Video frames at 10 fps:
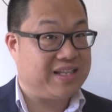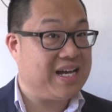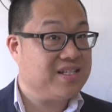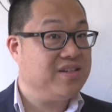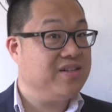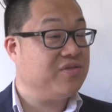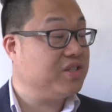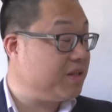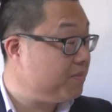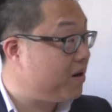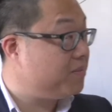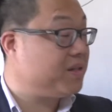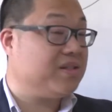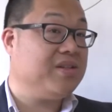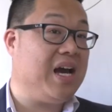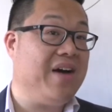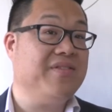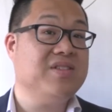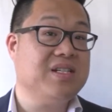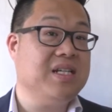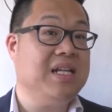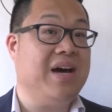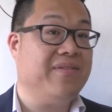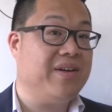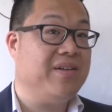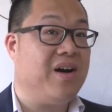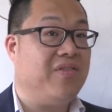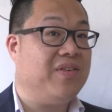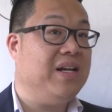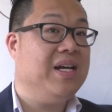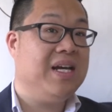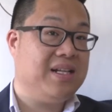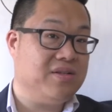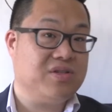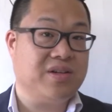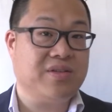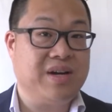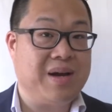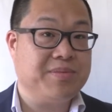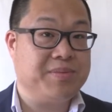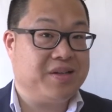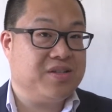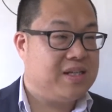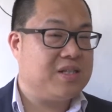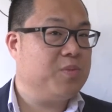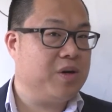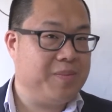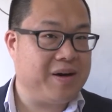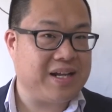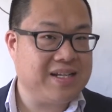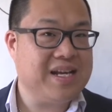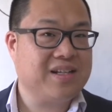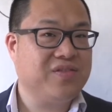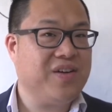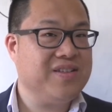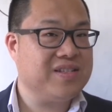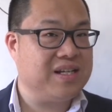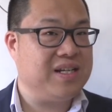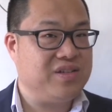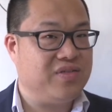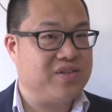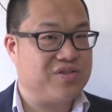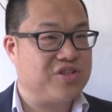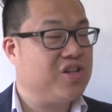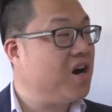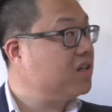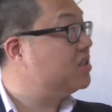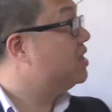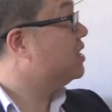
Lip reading: That's an interesting part because you haven't seen that very often in those other apps because that's more about index funds and individual stocks.